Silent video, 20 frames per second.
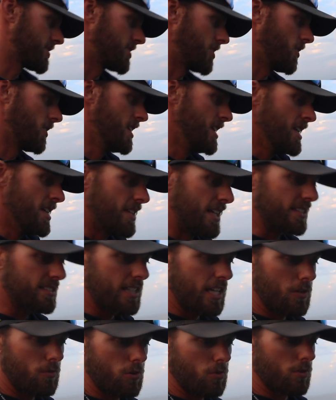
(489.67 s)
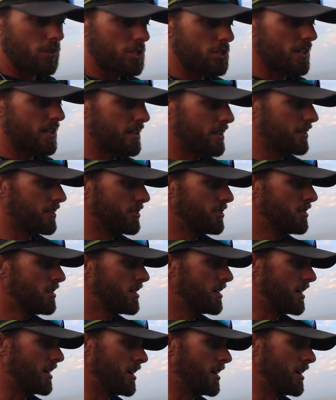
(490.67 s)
So that's kind of what we're trying to do,